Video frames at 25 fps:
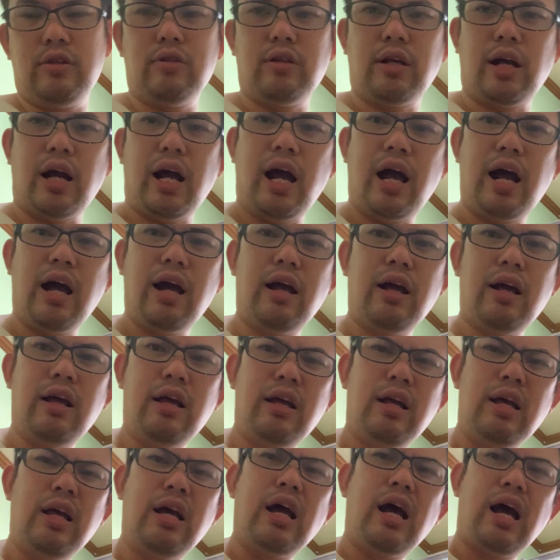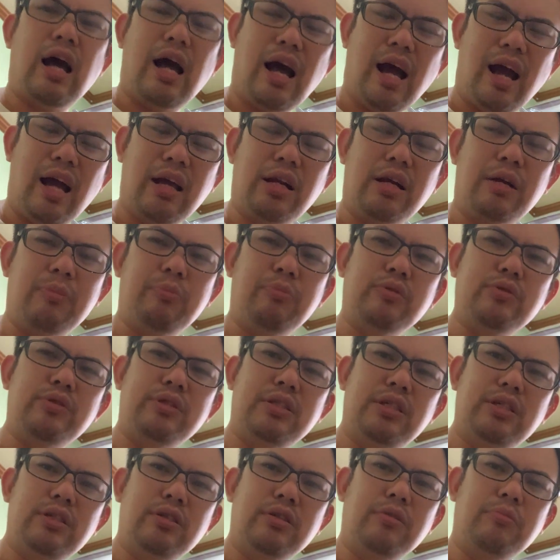a higher
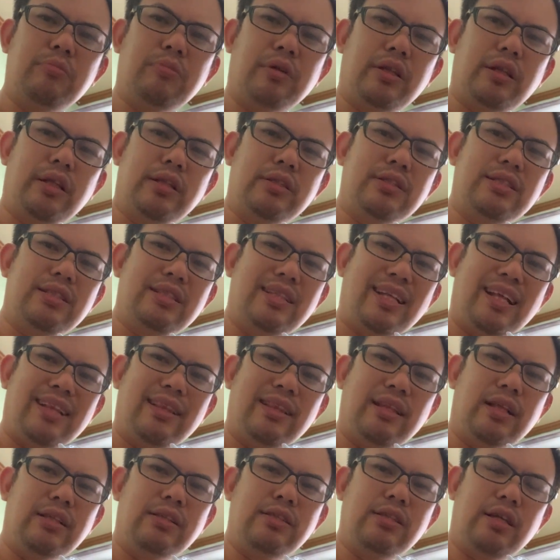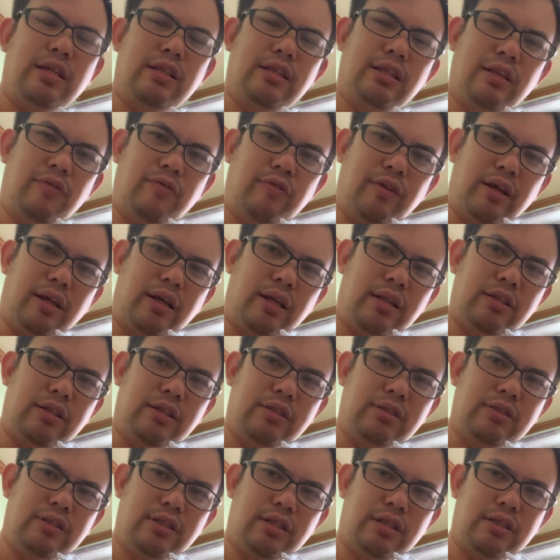position but it's not that significant
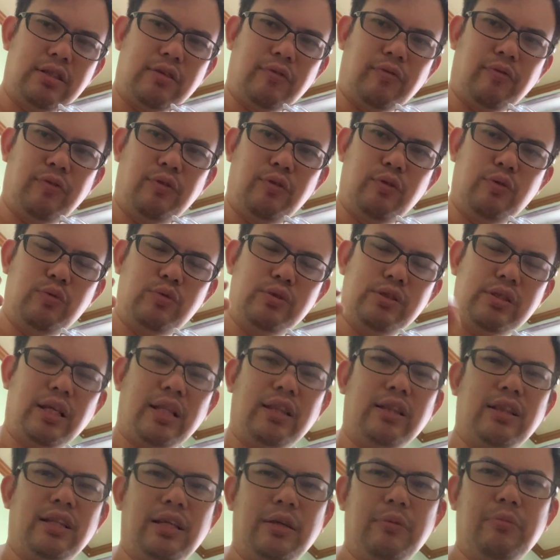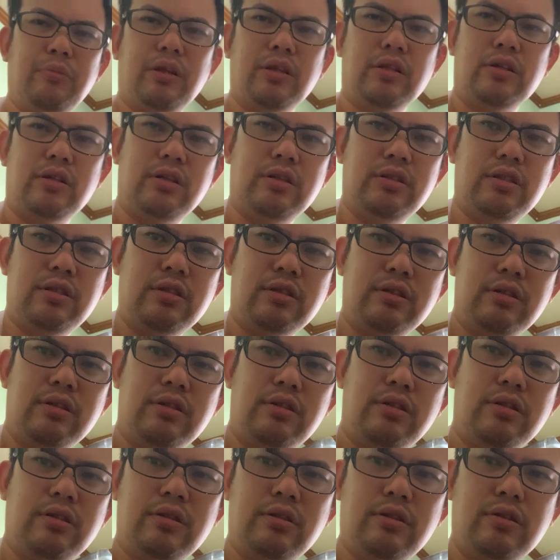it's just a few centimeters
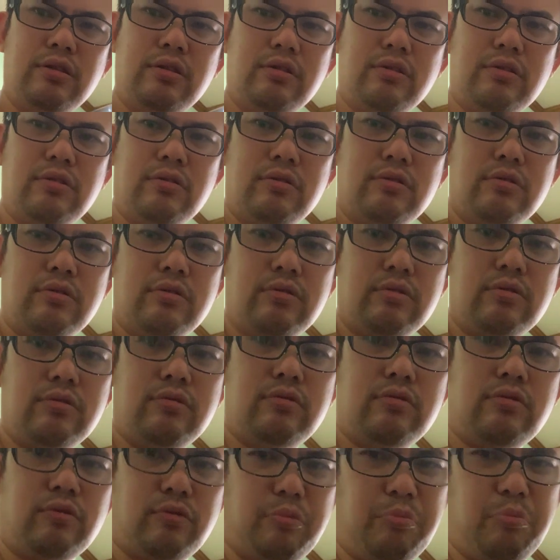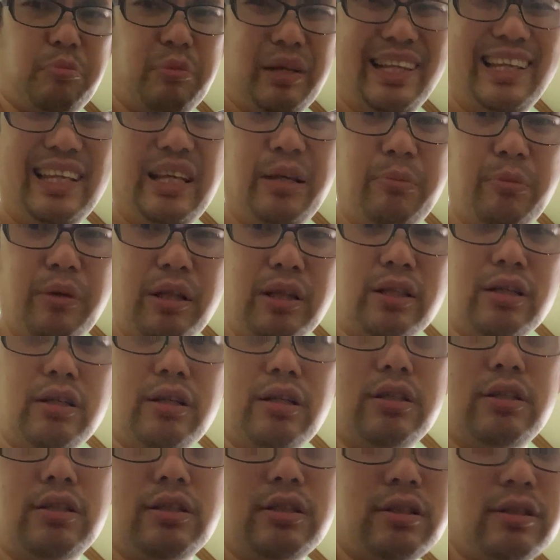
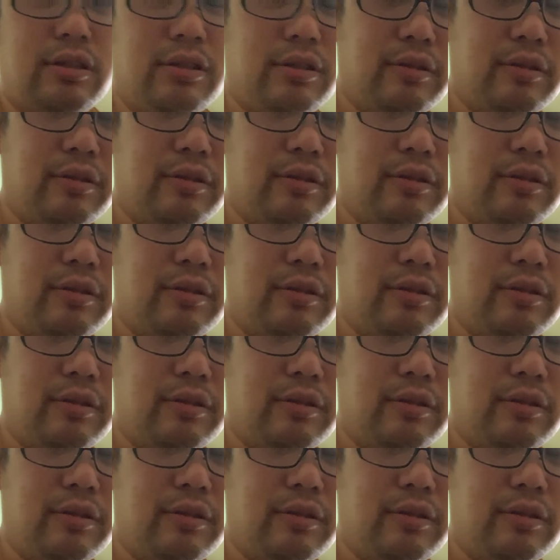millimeters